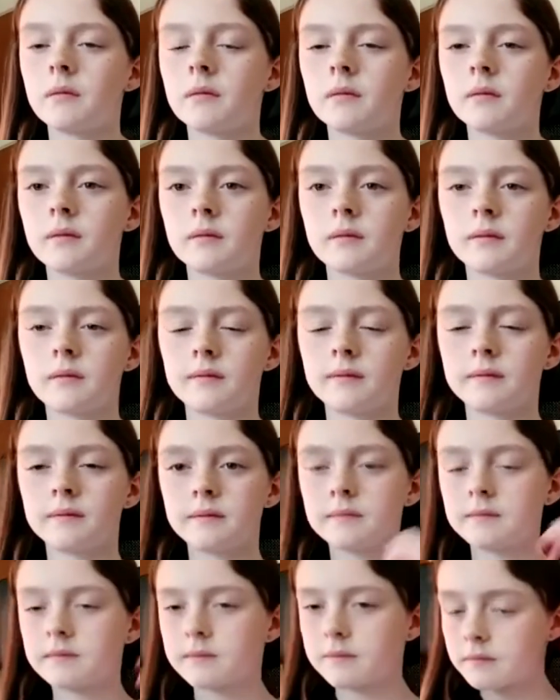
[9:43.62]

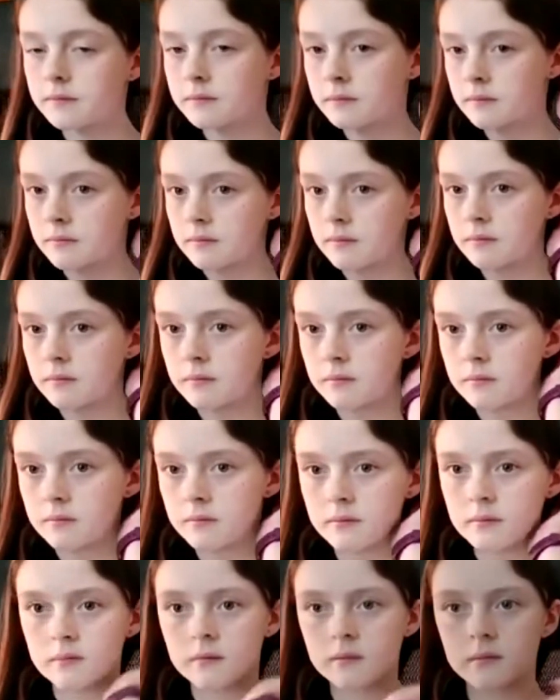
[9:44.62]

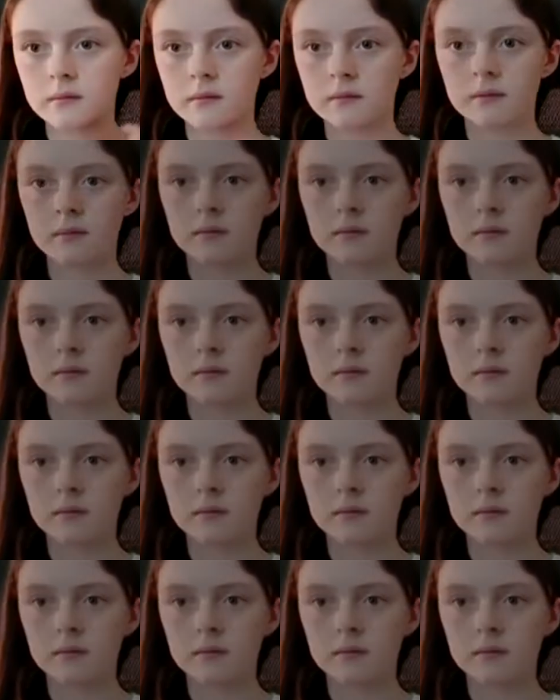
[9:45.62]
Nothing is said.